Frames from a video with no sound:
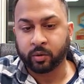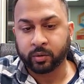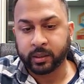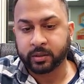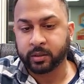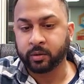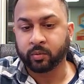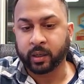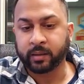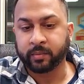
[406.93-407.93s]
only two
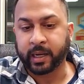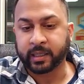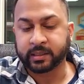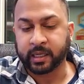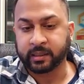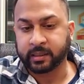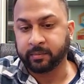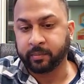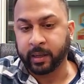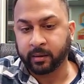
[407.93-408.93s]
running backs that
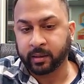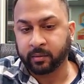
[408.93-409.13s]
did better